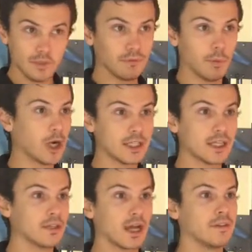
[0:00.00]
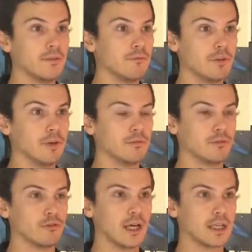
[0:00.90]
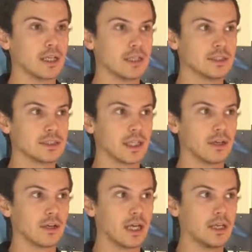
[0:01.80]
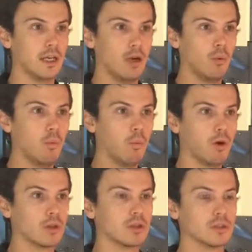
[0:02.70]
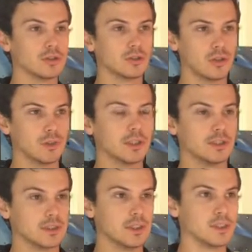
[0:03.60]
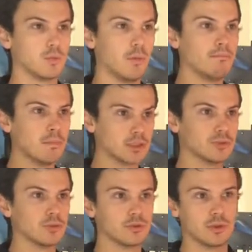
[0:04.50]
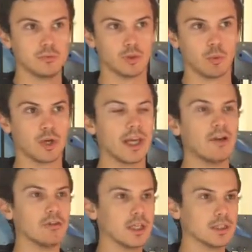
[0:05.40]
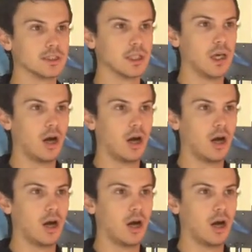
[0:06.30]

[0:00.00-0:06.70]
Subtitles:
for biking, and then for running, and saying, okay, what dominances, what muscle groups, what areas